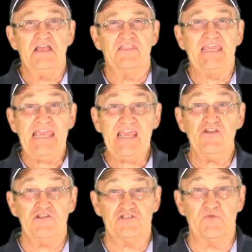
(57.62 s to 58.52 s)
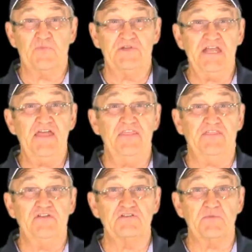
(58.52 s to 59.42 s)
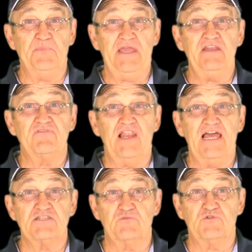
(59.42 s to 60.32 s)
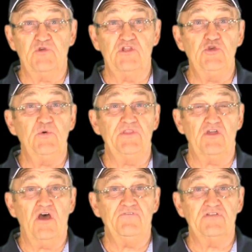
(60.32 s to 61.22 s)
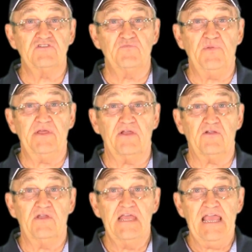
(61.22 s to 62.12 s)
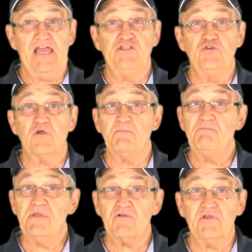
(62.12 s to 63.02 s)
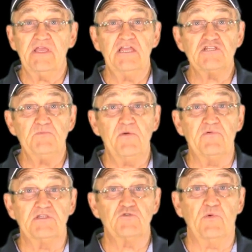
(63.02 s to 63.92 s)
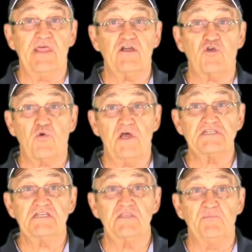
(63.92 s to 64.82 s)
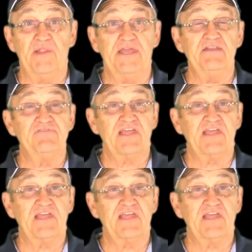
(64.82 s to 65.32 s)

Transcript: The key here is to pretend that there's a pane of glass between you and the offensive player, and you are mirroring his movements without crossing the plane of